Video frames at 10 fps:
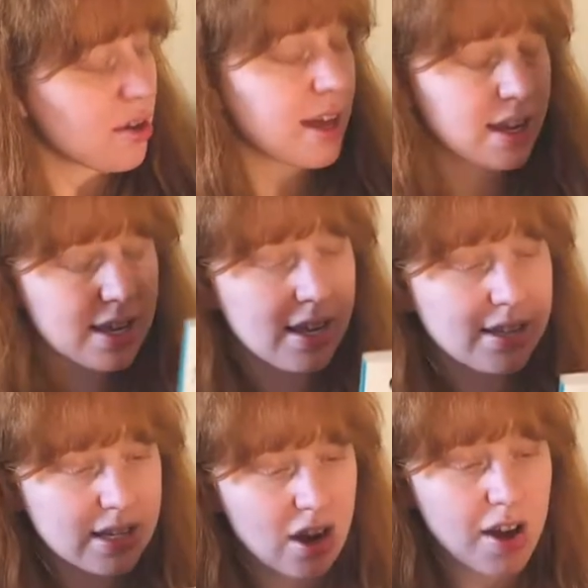that
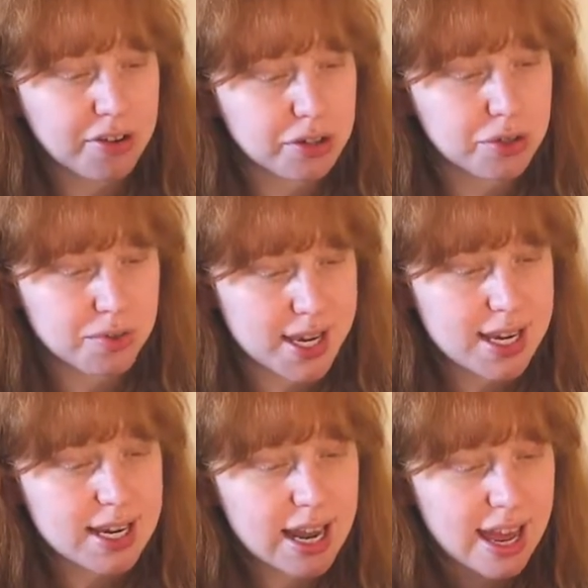he's an author to
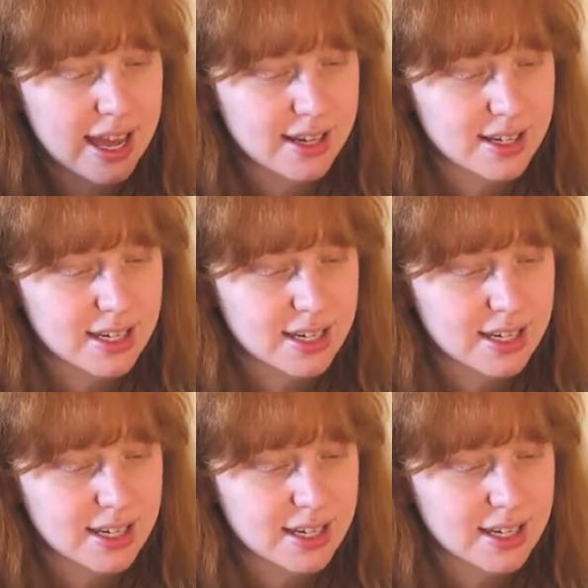read. And